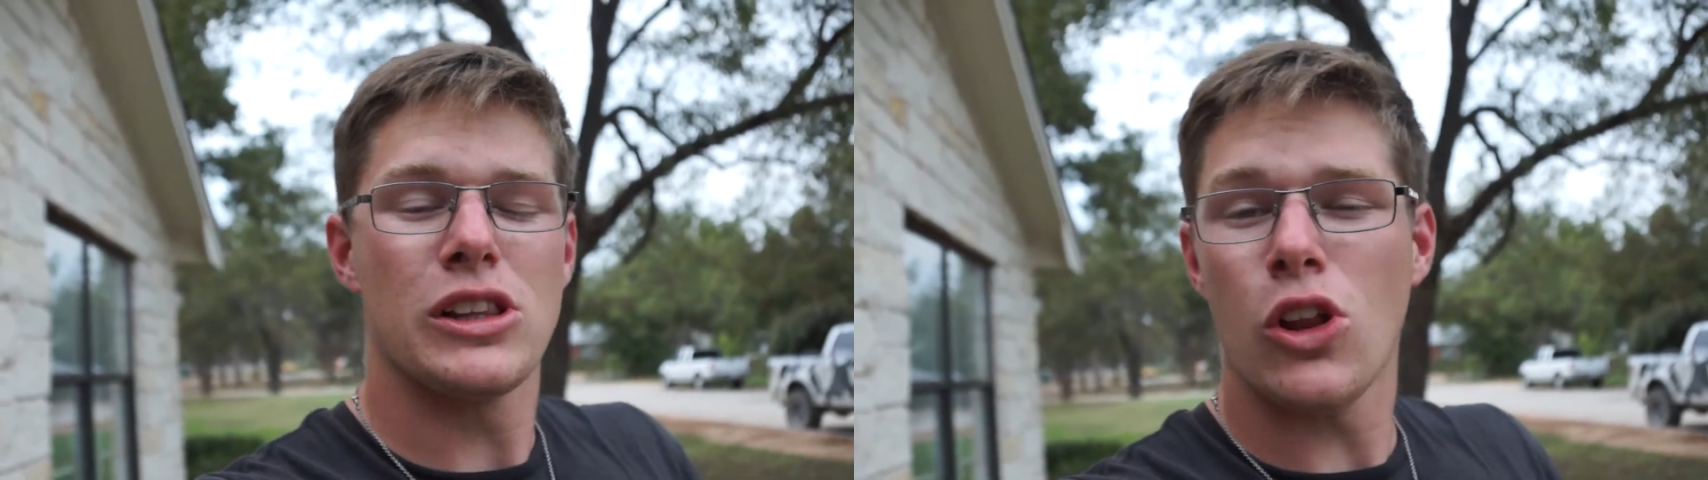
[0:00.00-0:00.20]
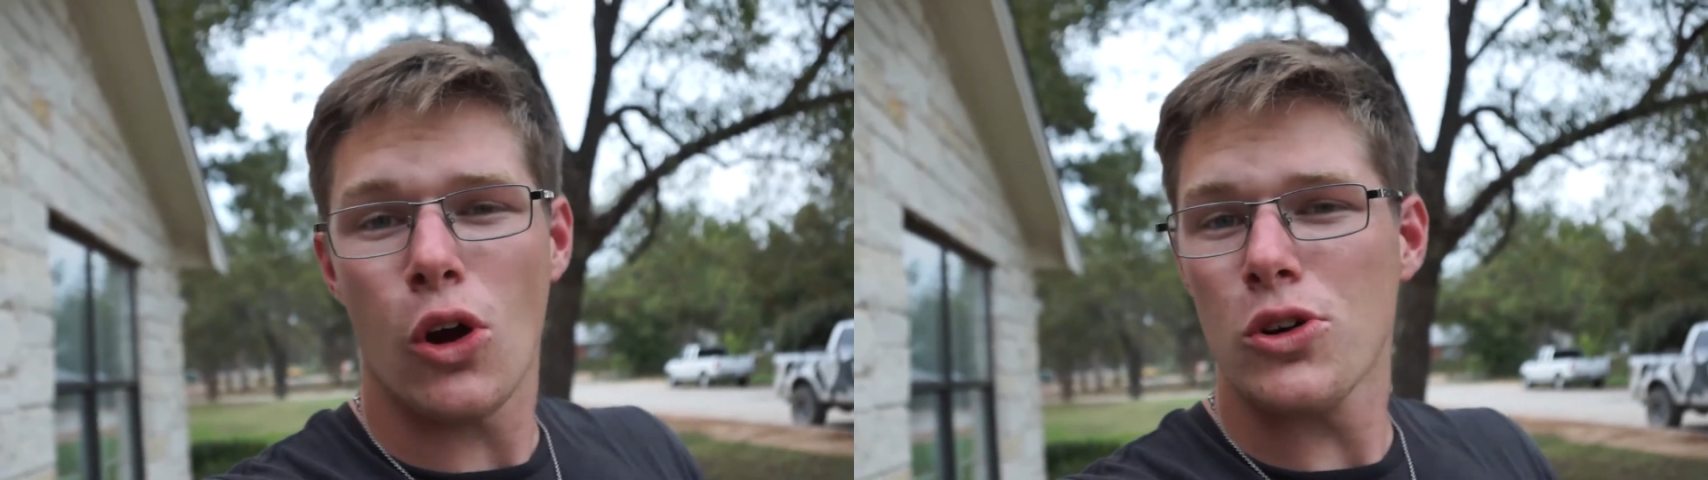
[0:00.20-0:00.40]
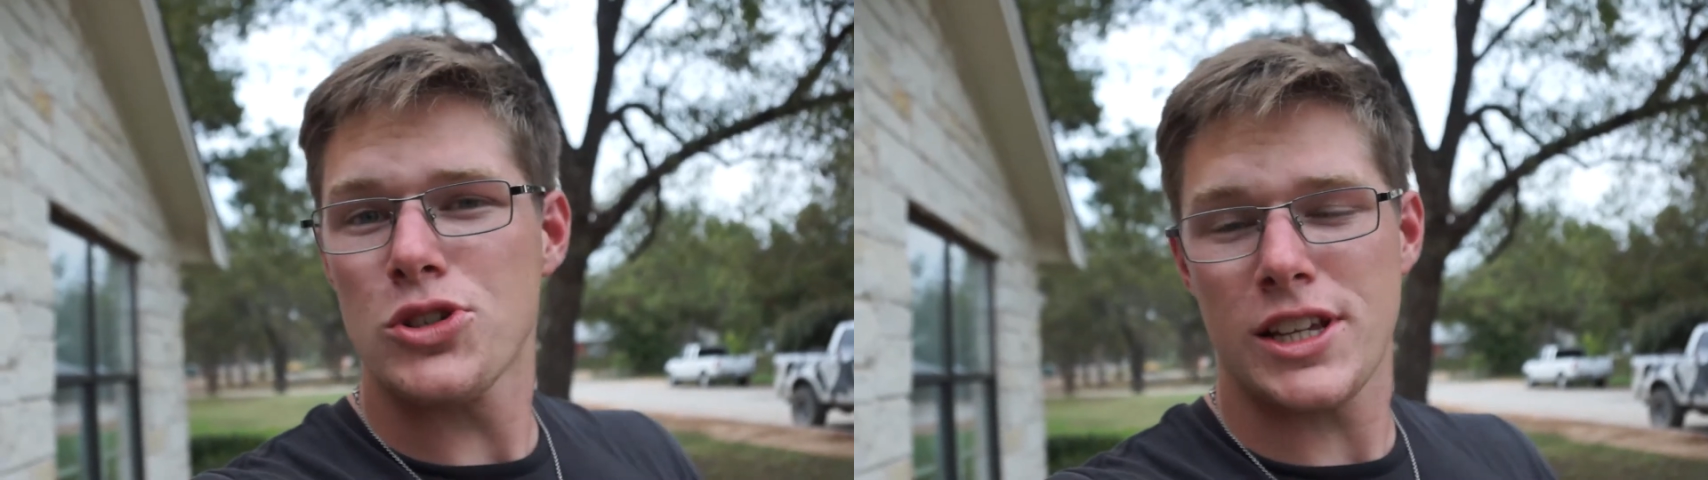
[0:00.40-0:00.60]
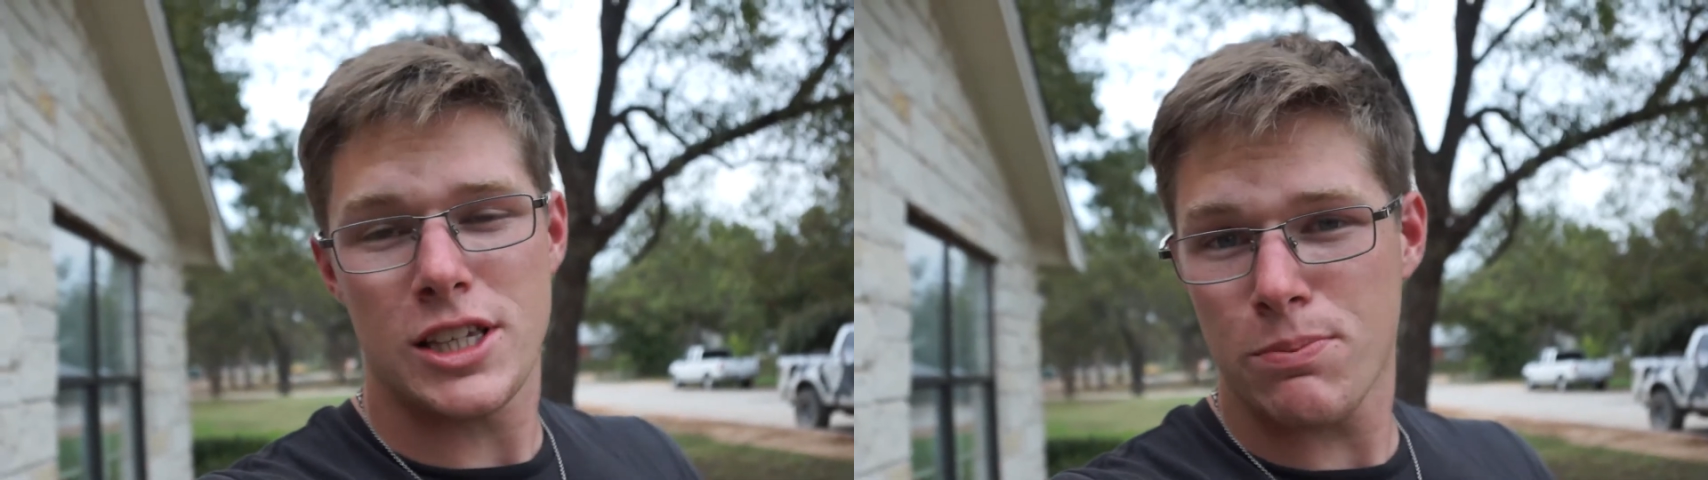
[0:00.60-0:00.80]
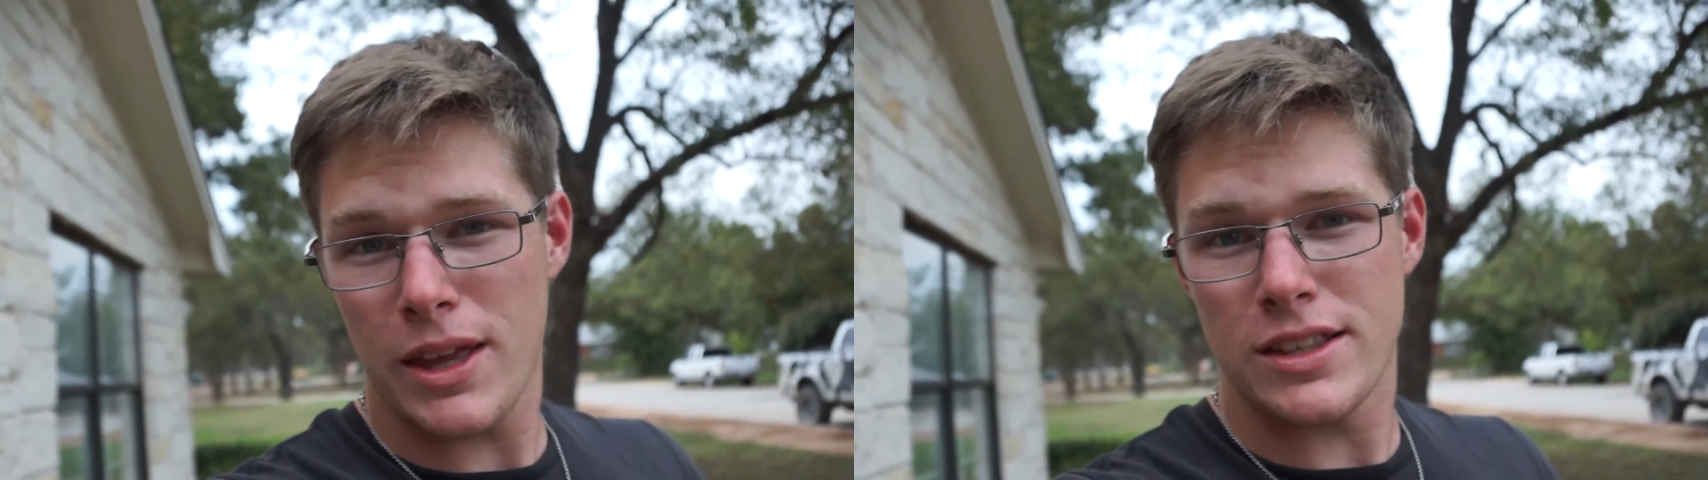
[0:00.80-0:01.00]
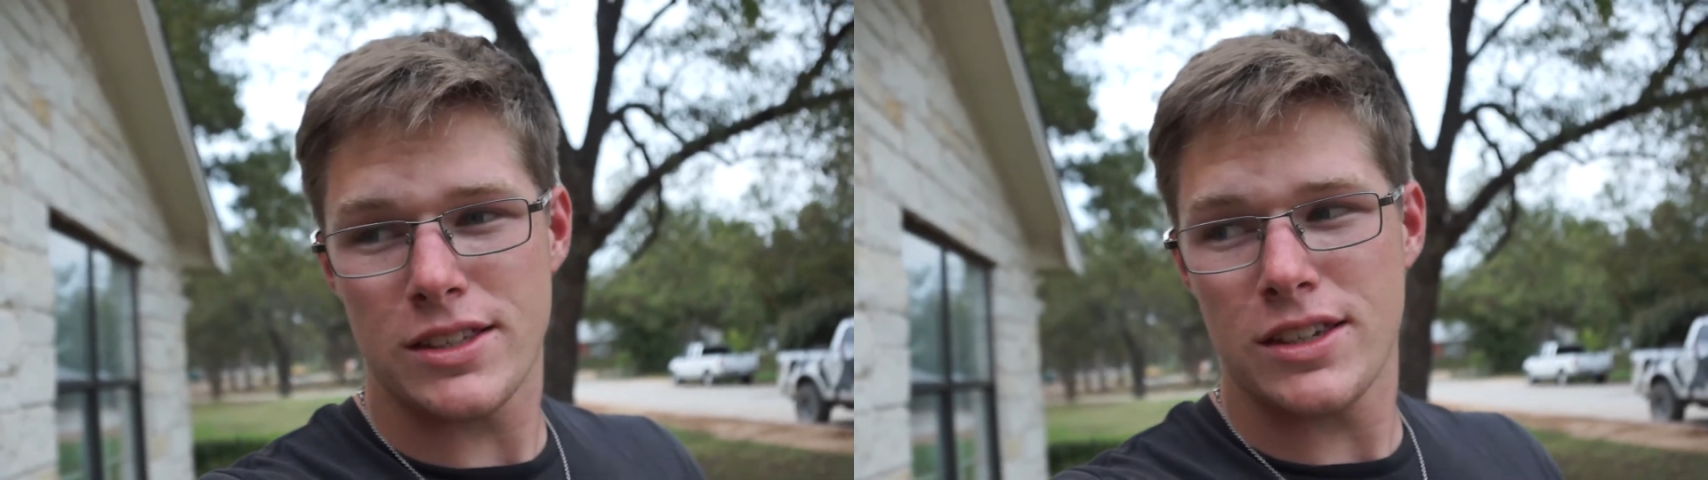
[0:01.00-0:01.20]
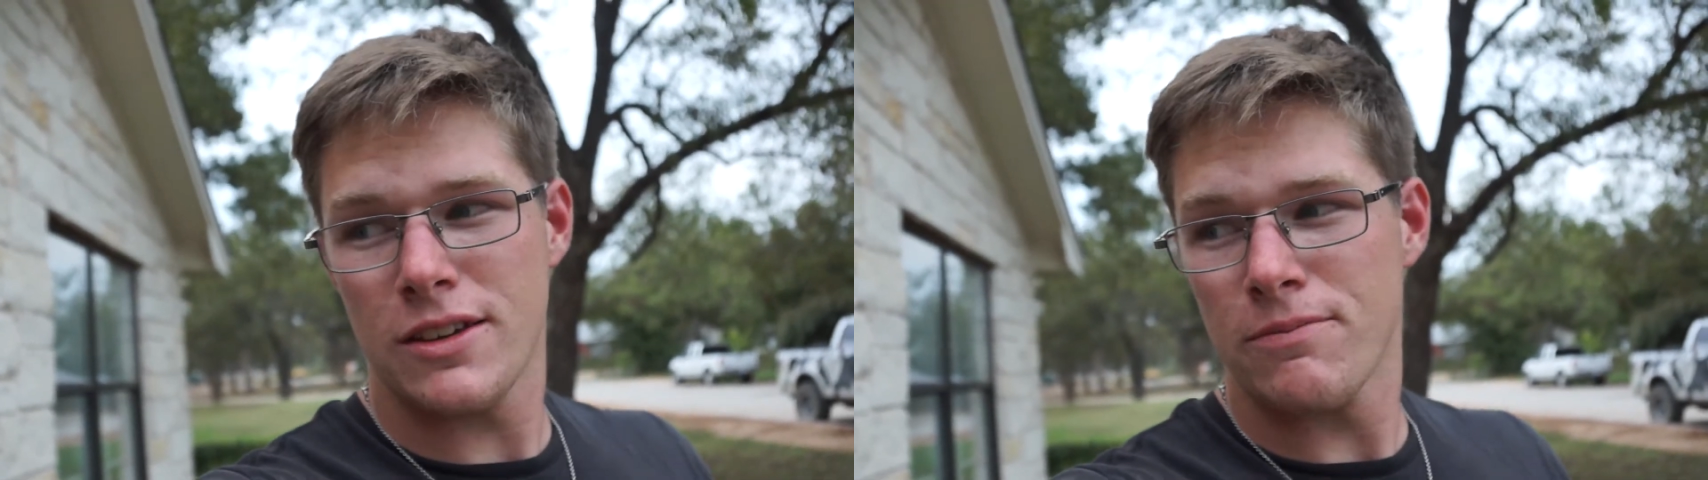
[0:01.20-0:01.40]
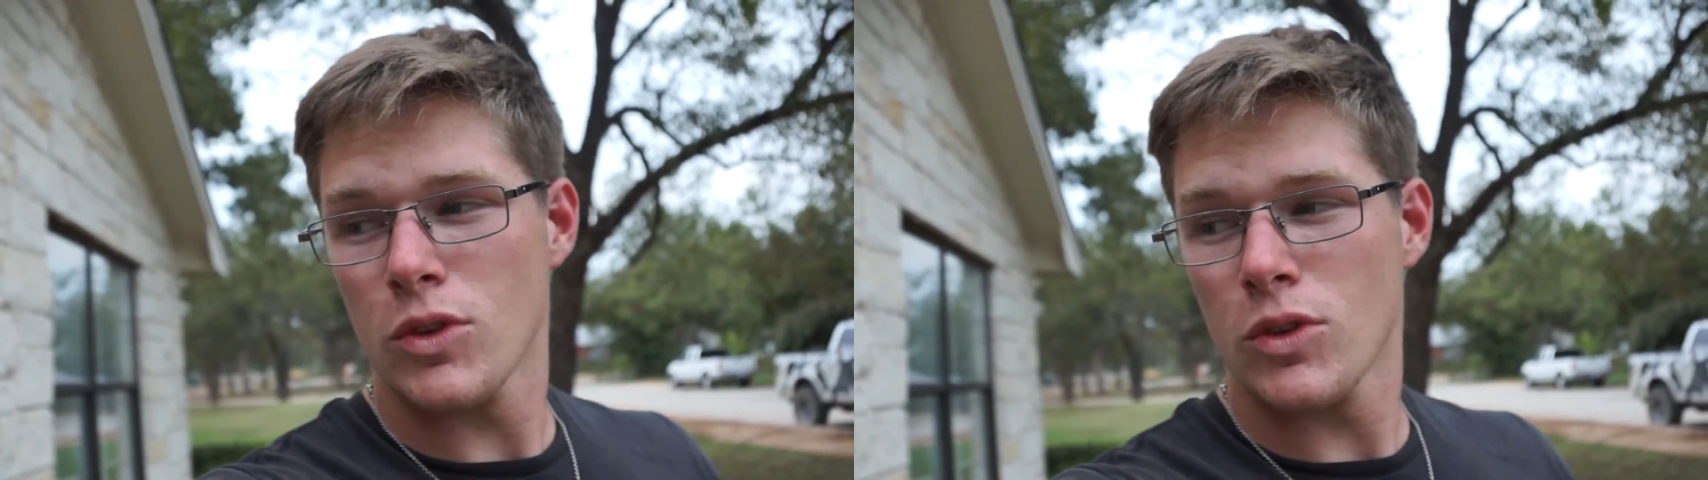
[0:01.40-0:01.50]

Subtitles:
large expense,